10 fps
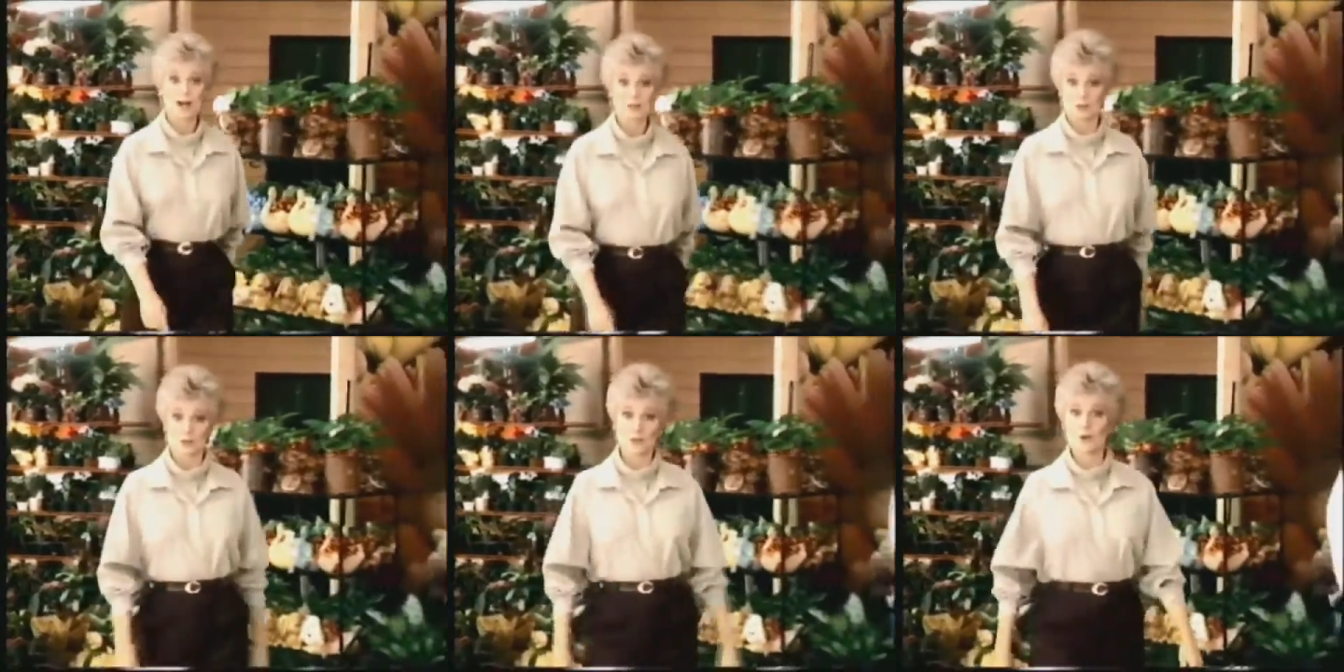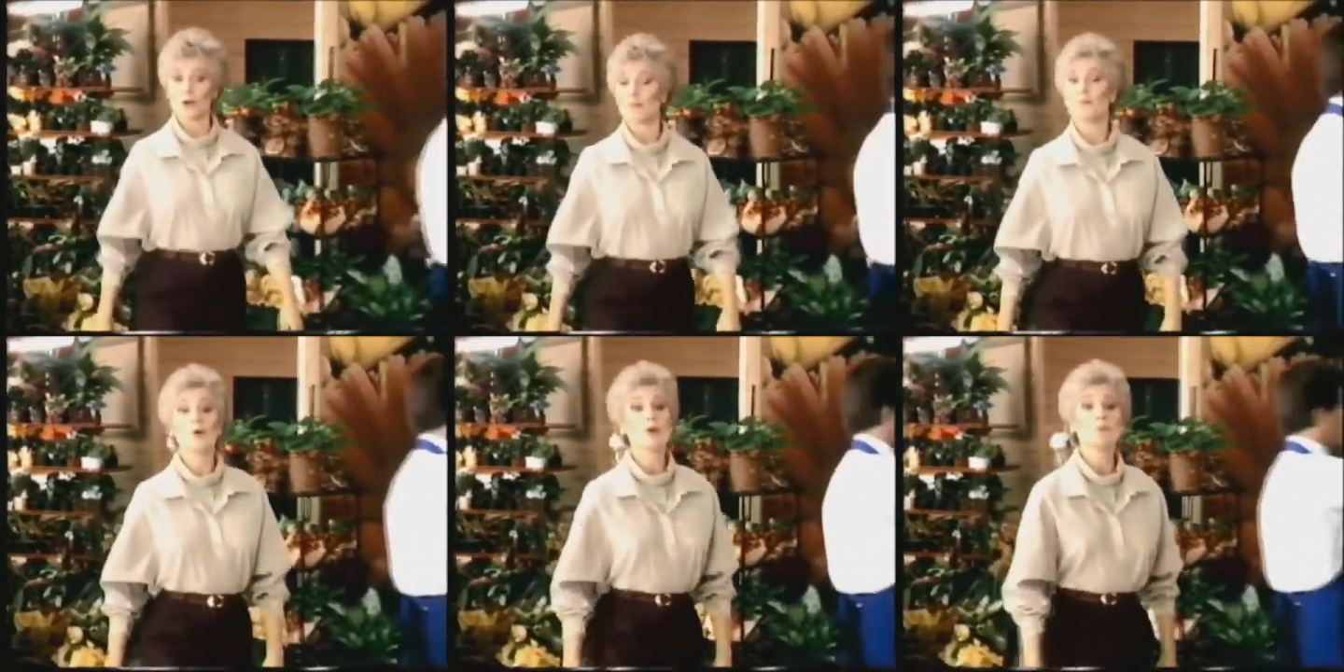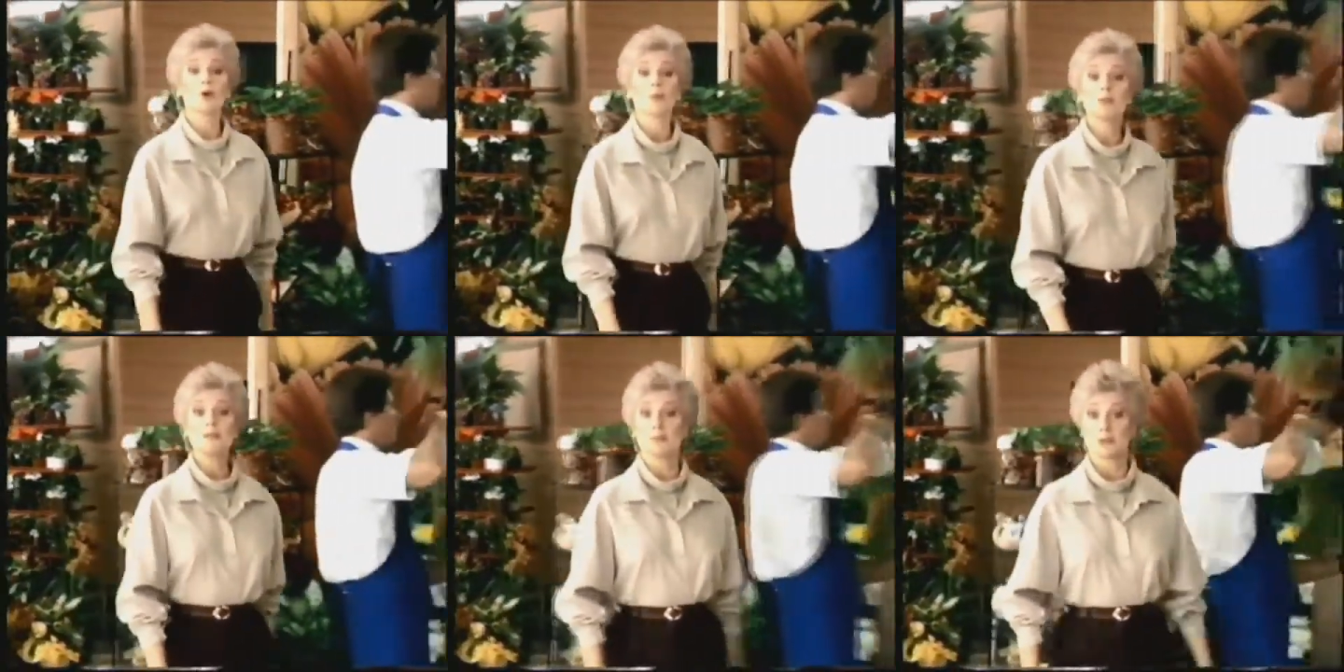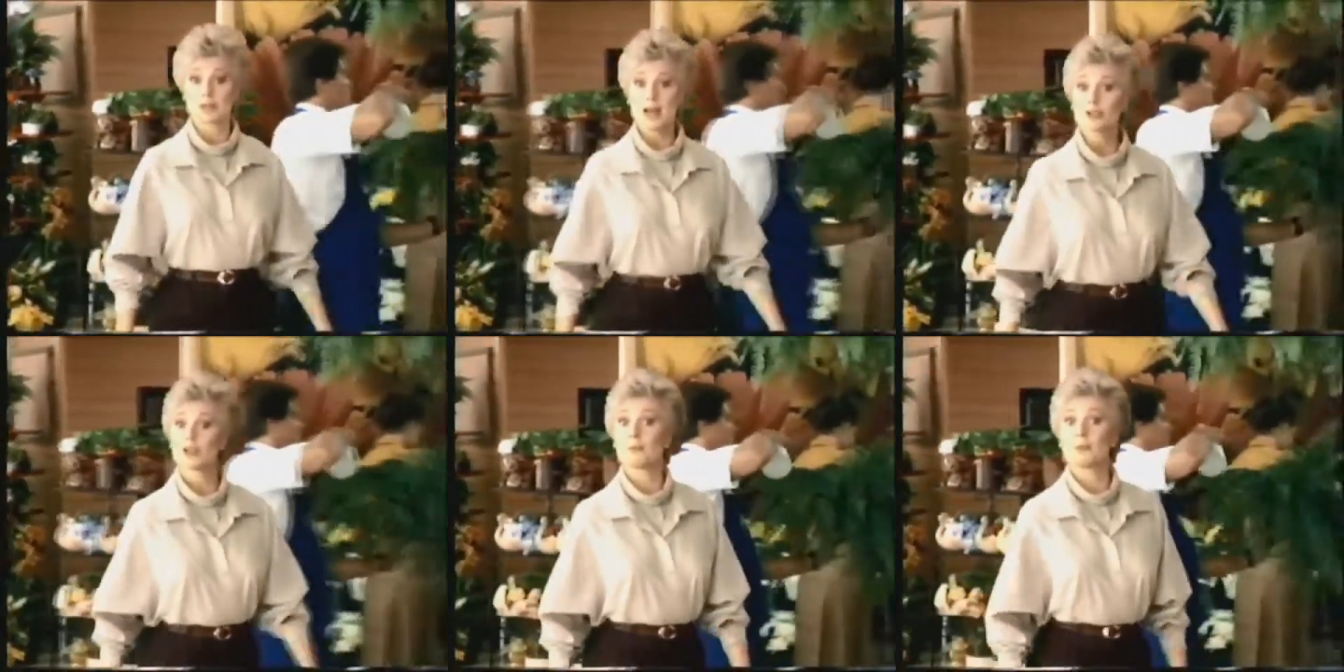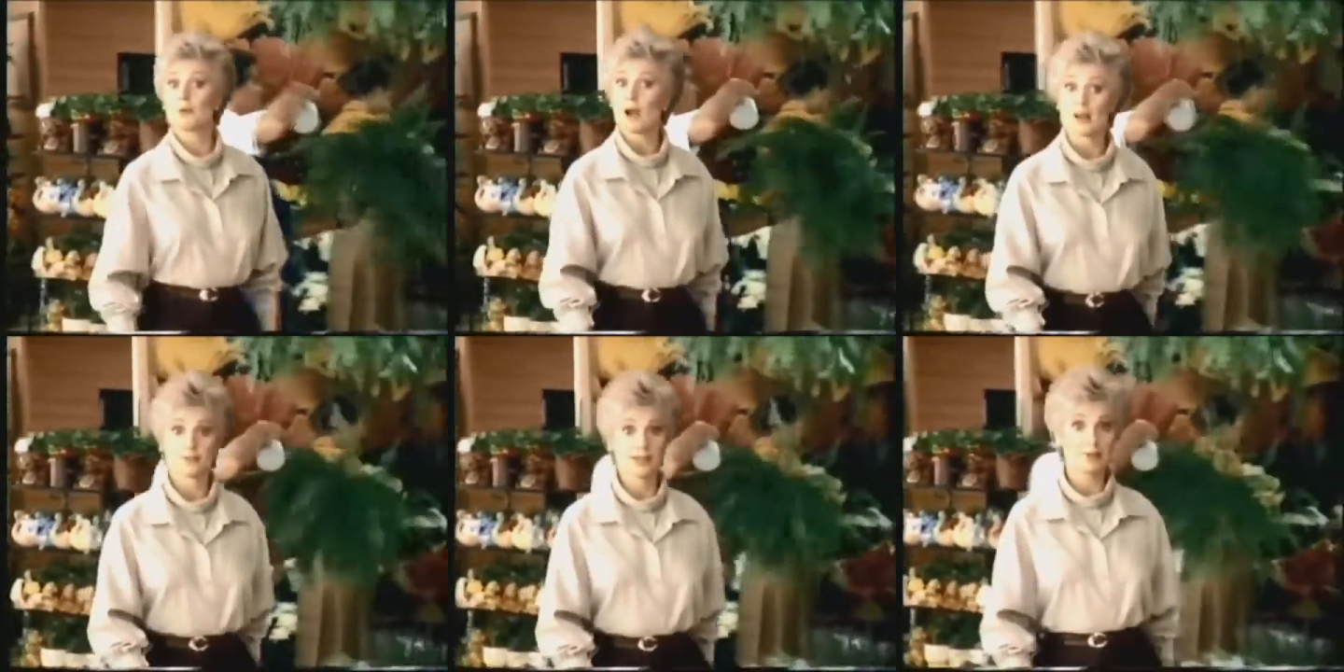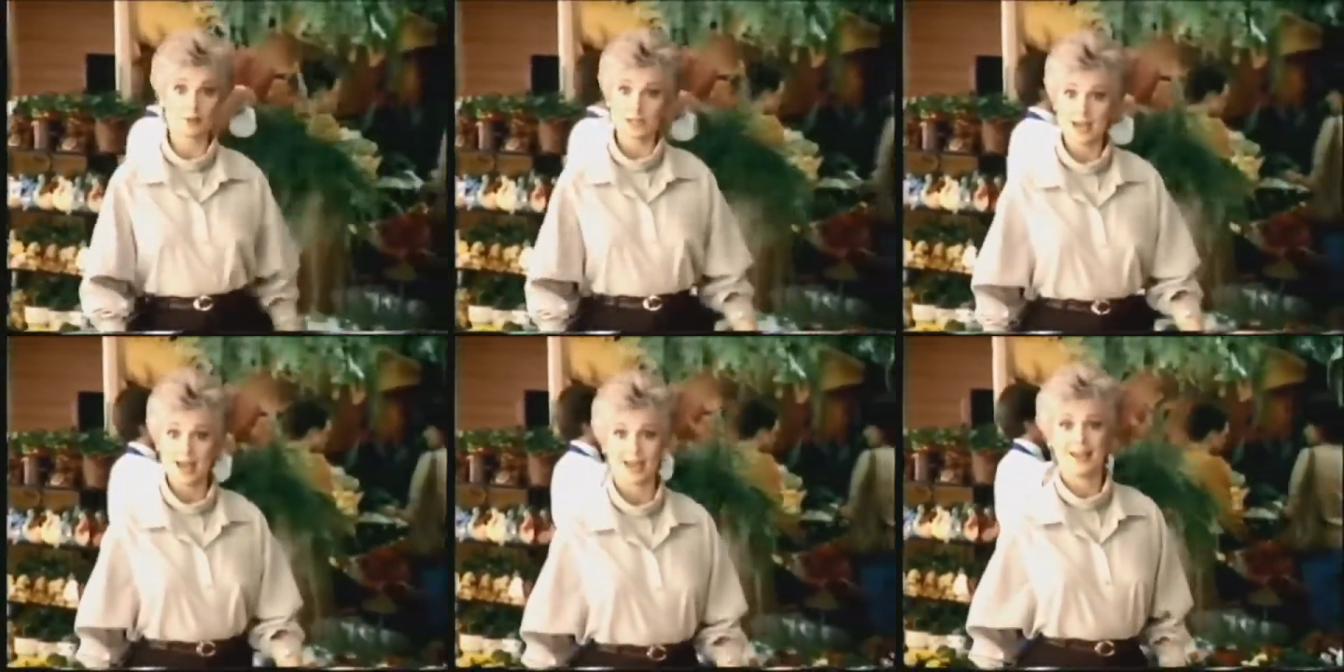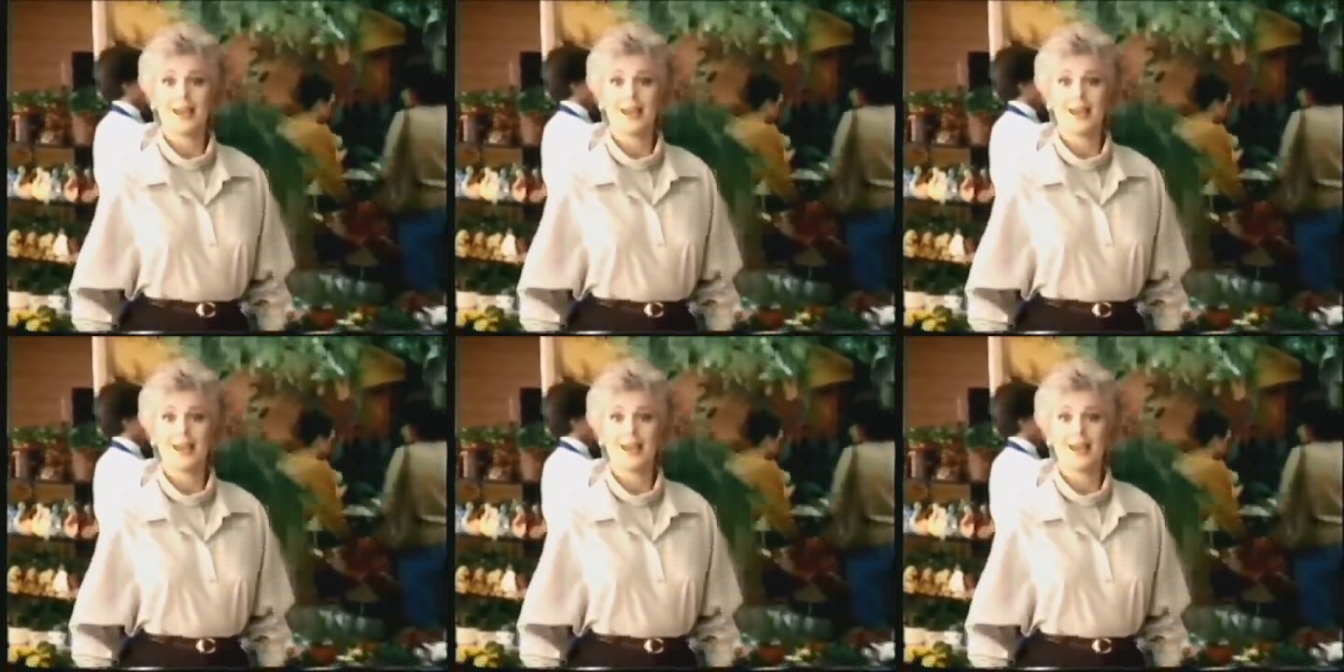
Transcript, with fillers: throughout the store, more and more people are now shopping Ralphs every day.